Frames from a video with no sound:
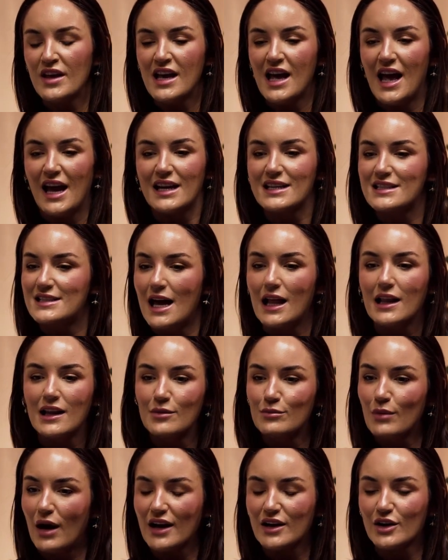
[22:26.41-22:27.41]
excel in
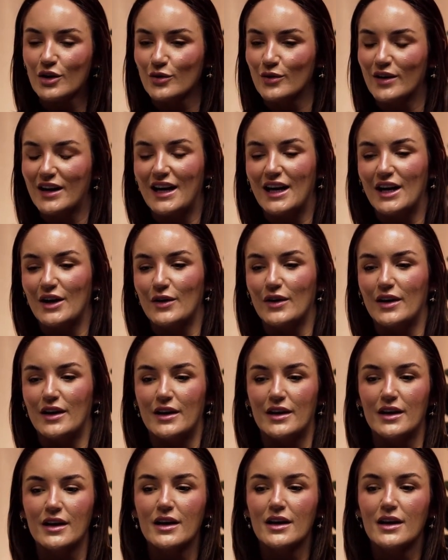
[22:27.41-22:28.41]
my career
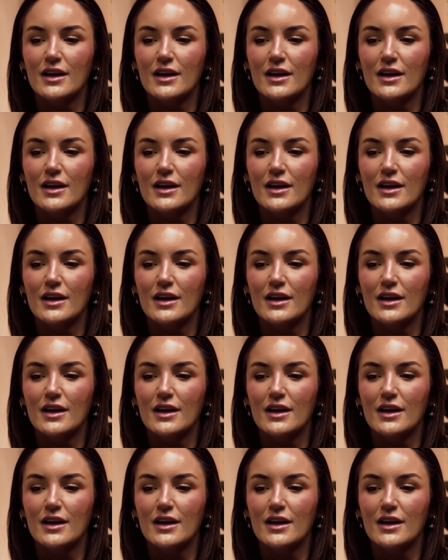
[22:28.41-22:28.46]
and